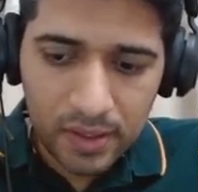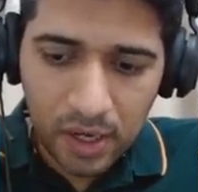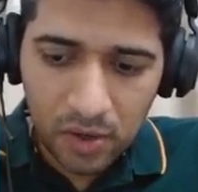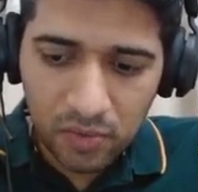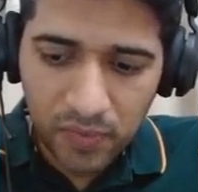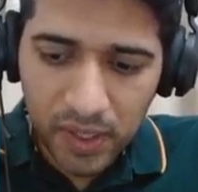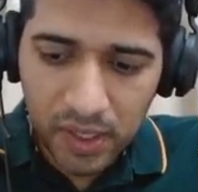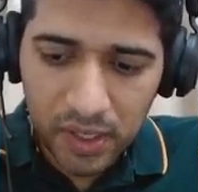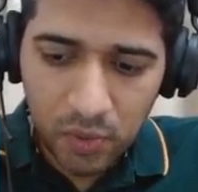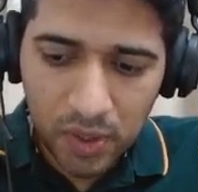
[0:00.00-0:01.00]
Now,
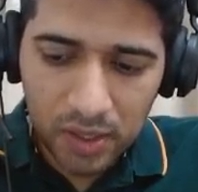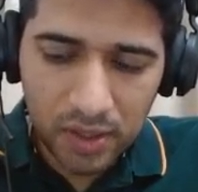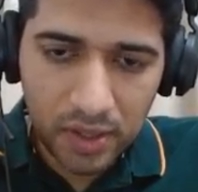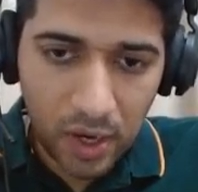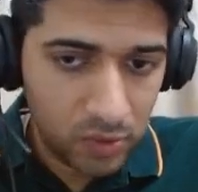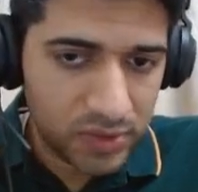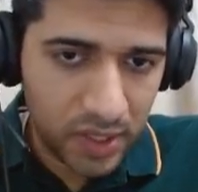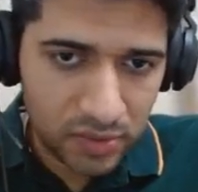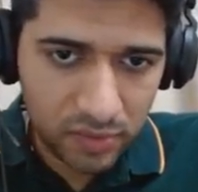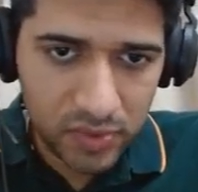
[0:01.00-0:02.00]
finally, what are the
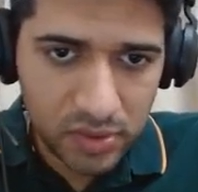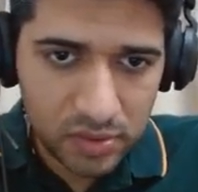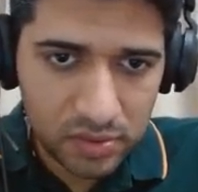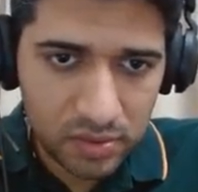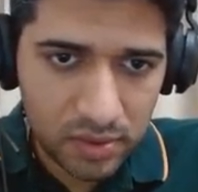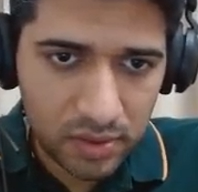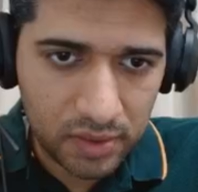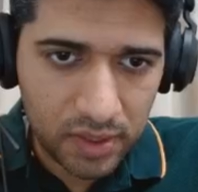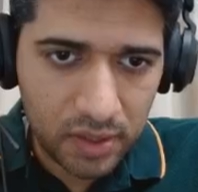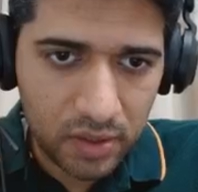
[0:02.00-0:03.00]
downsides of this?
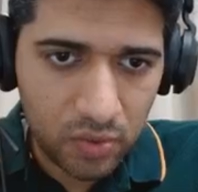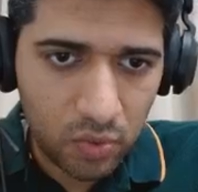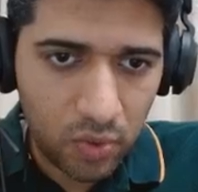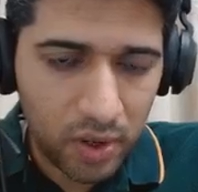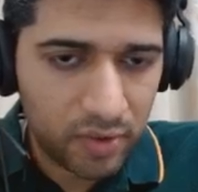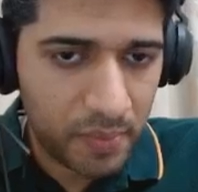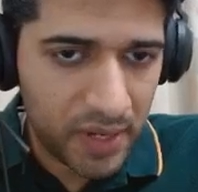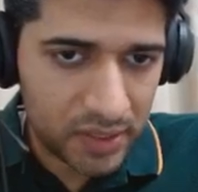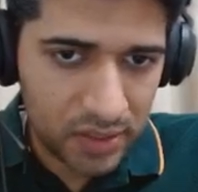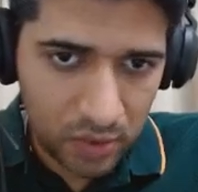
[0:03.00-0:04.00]
The one of the
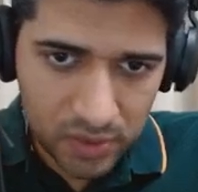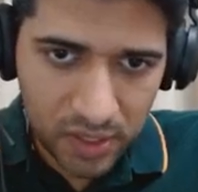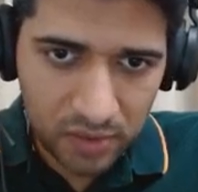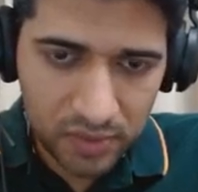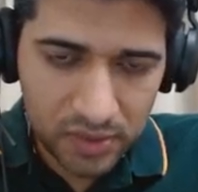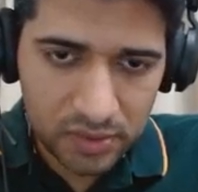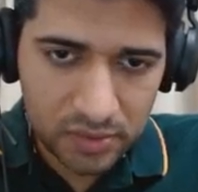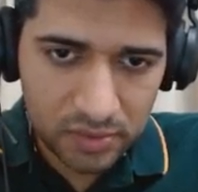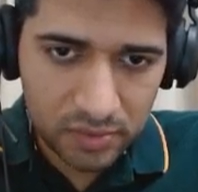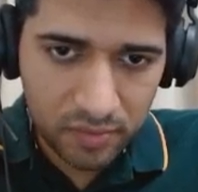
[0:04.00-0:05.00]
biggest downside of
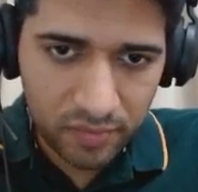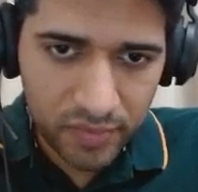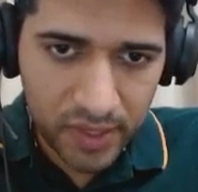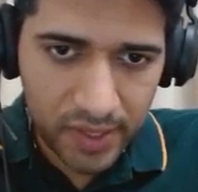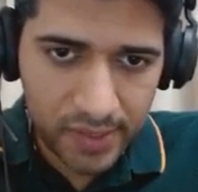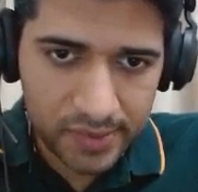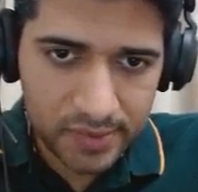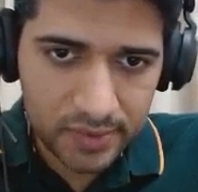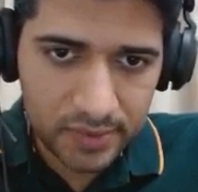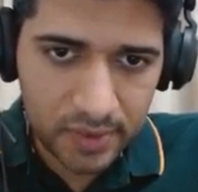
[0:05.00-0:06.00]
this
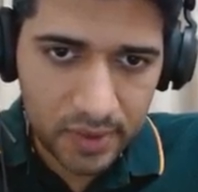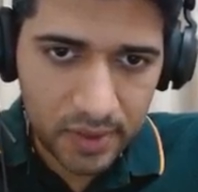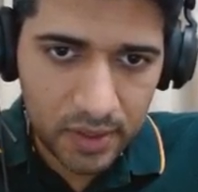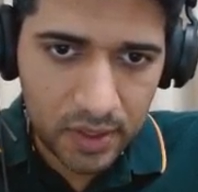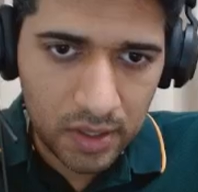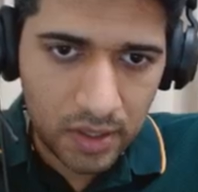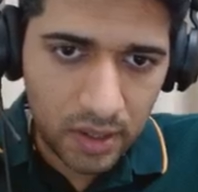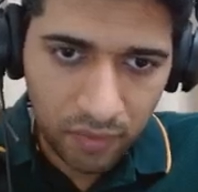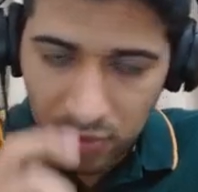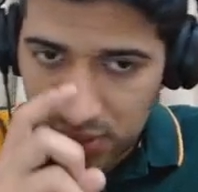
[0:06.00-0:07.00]
is
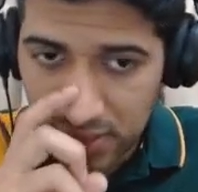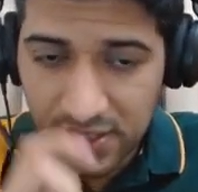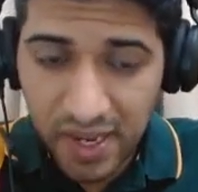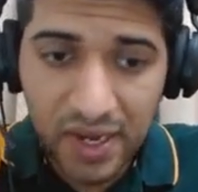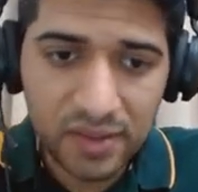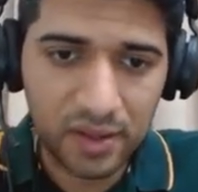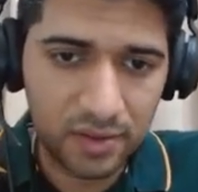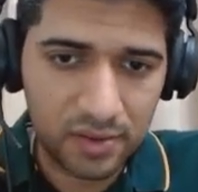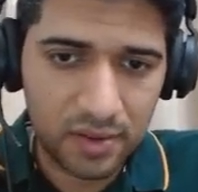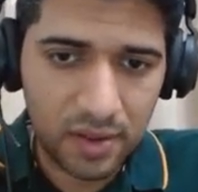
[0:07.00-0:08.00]
if you change
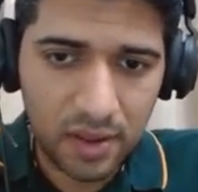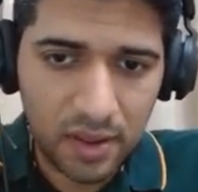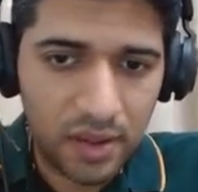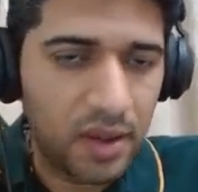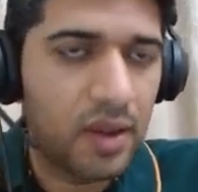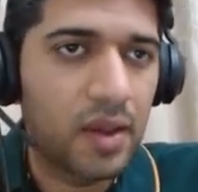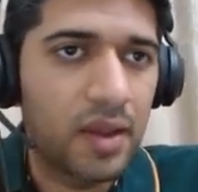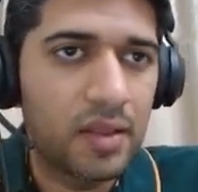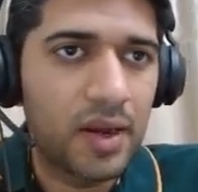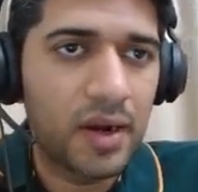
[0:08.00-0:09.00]
anything
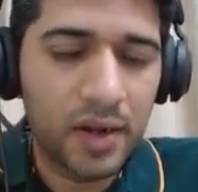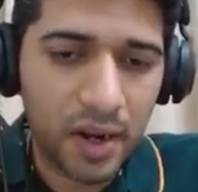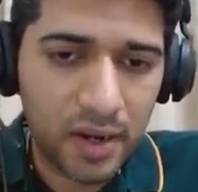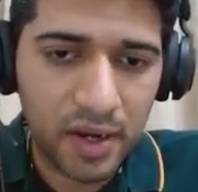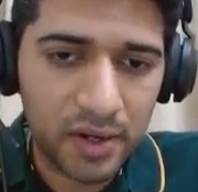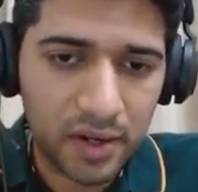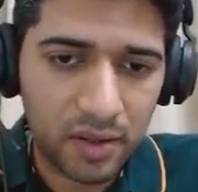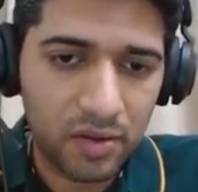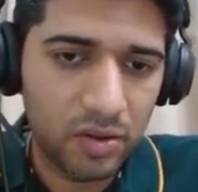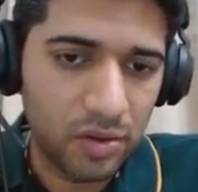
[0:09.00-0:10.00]
in that entire directory,
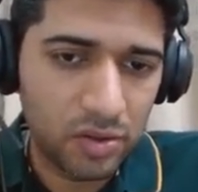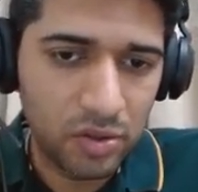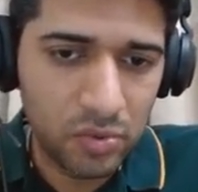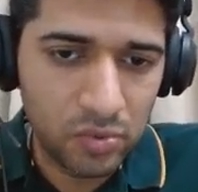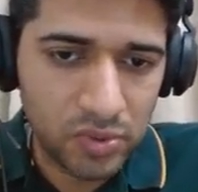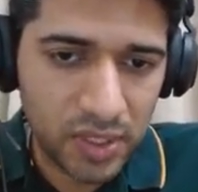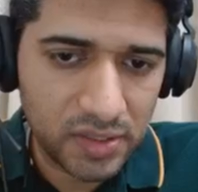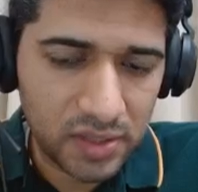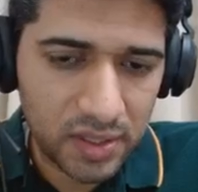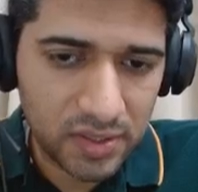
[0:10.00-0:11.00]
you
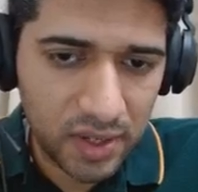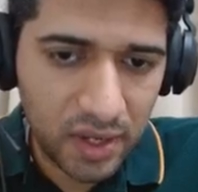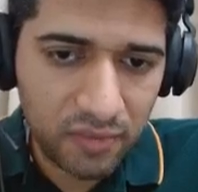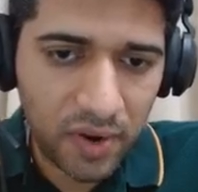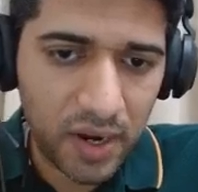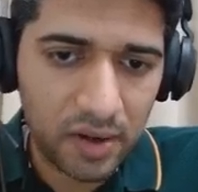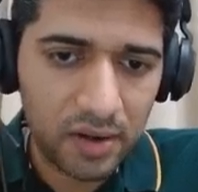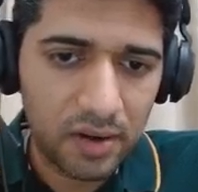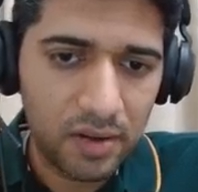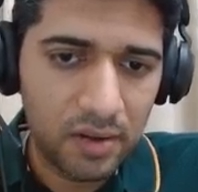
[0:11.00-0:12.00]
change any file,
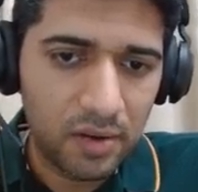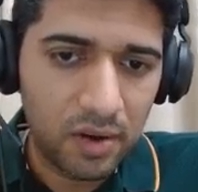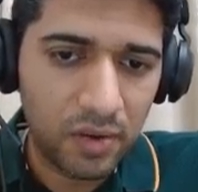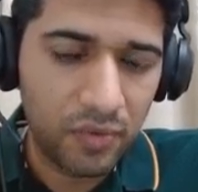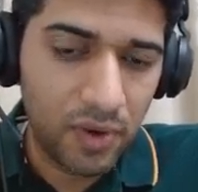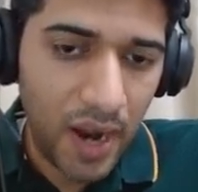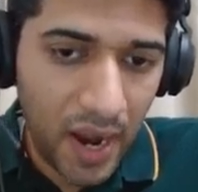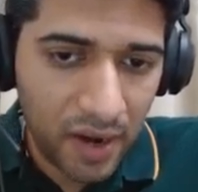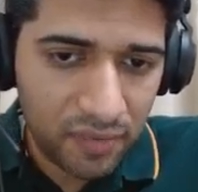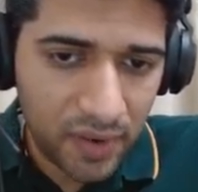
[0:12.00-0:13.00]
or if you
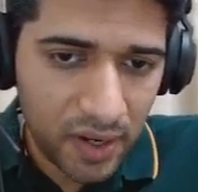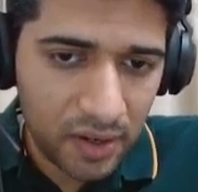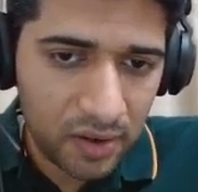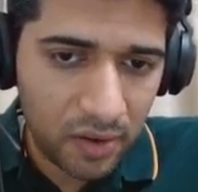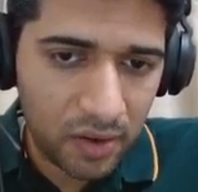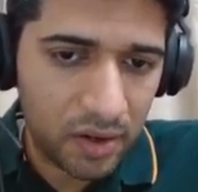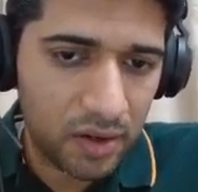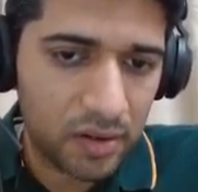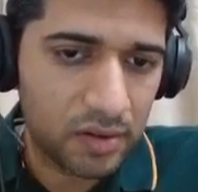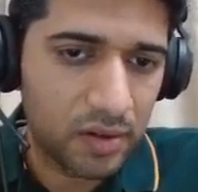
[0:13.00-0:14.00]
add a file
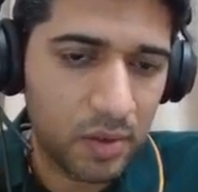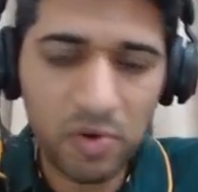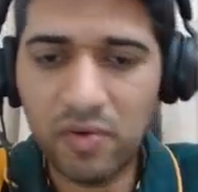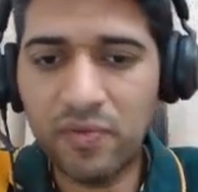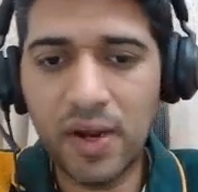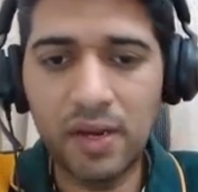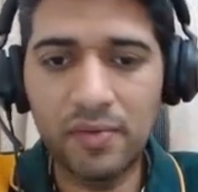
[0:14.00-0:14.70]
or remove a file